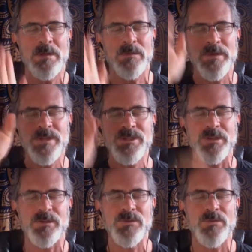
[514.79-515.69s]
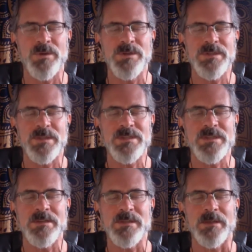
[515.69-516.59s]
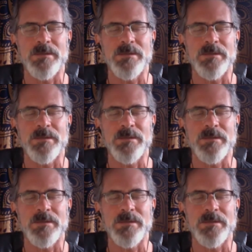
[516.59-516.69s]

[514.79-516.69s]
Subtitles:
reaching towards the ceiling.